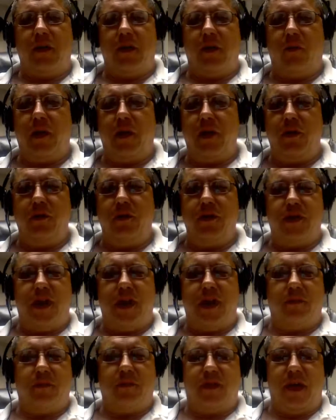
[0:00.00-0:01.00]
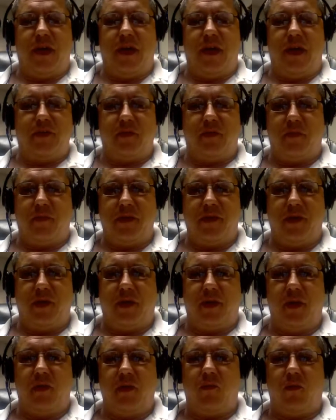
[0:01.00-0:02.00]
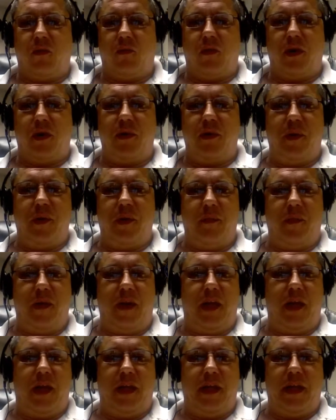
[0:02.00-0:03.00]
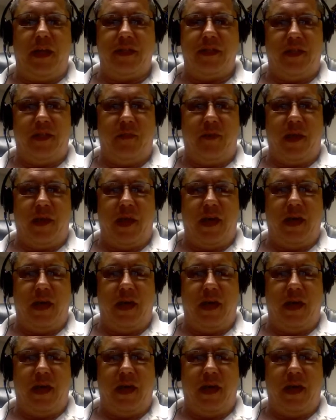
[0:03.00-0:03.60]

We knew the job was dangerous when we took it. We're wearing PPE and SCBA.